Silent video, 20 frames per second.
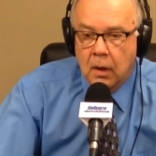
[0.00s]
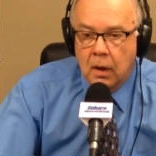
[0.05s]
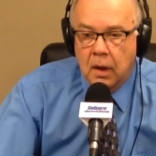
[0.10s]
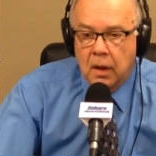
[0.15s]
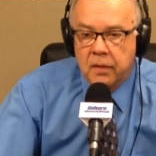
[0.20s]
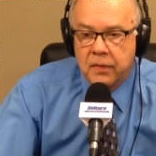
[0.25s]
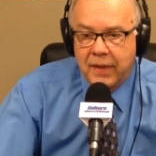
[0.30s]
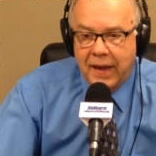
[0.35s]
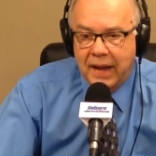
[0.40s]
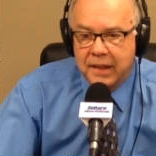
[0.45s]

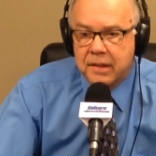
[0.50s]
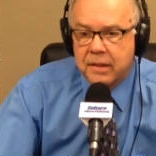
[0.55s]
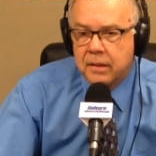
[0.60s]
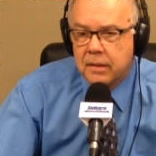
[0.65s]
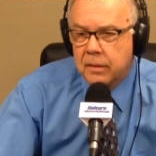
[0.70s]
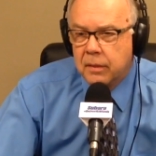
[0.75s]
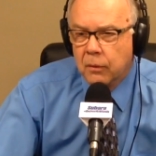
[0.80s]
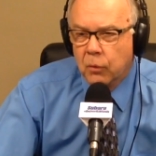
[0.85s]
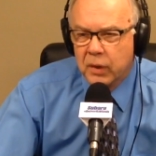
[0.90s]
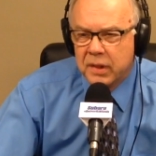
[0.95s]

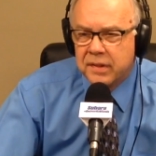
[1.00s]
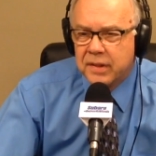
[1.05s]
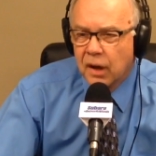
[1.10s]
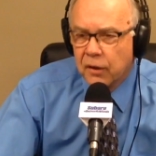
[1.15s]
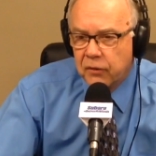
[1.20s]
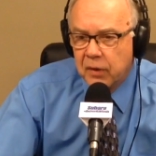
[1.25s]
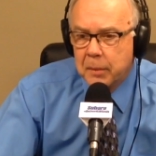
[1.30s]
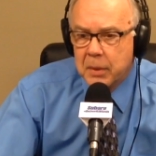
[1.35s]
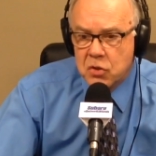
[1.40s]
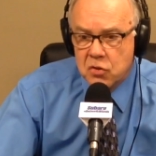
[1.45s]
That's what
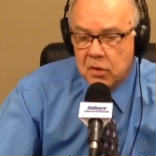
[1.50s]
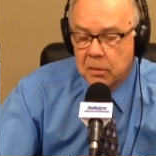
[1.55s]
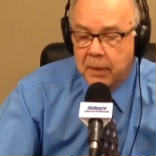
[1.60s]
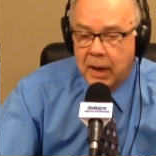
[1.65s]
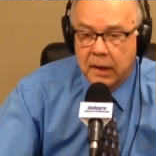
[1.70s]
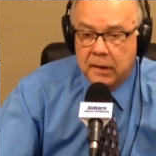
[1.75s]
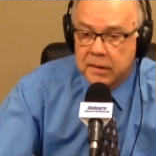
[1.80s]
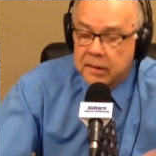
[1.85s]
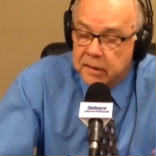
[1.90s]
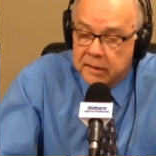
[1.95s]
self-image is
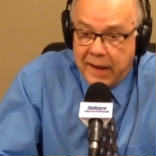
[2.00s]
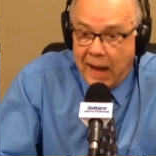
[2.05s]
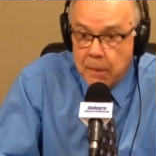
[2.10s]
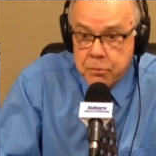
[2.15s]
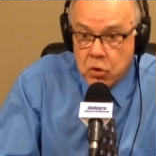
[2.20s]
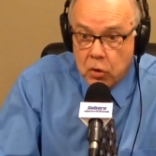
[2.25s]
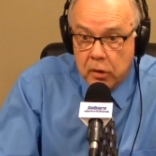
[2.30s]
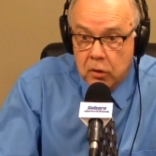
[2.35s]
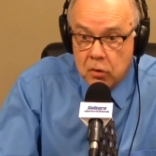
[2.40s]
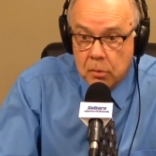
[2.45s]
about because it's
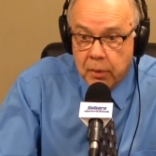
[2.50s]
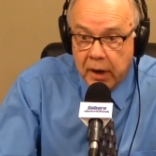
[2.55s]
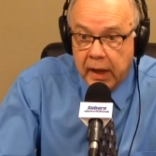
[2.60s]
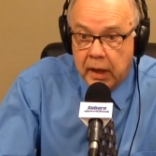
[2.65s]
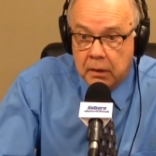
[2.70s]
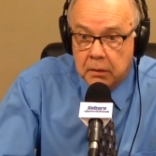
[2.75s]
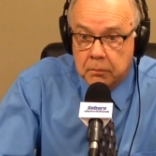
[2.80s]
captured in your brand.